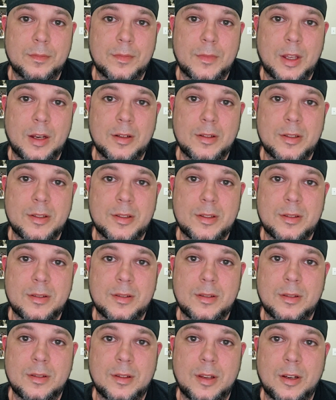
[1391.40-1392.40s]

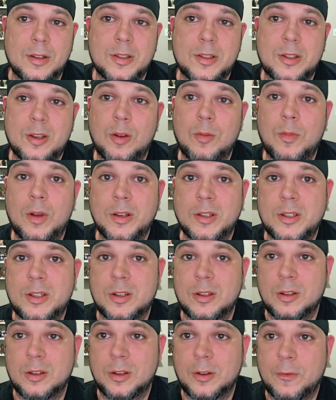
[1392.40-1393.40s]
There's so much
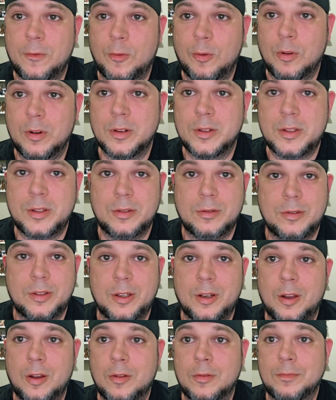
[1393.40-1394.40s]
to look forward to, you
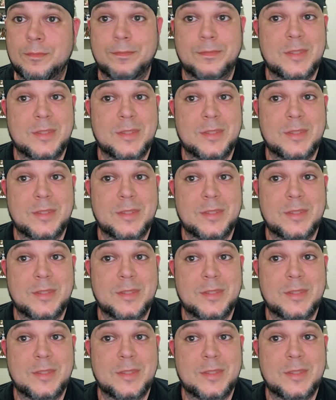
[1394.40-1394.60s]
know.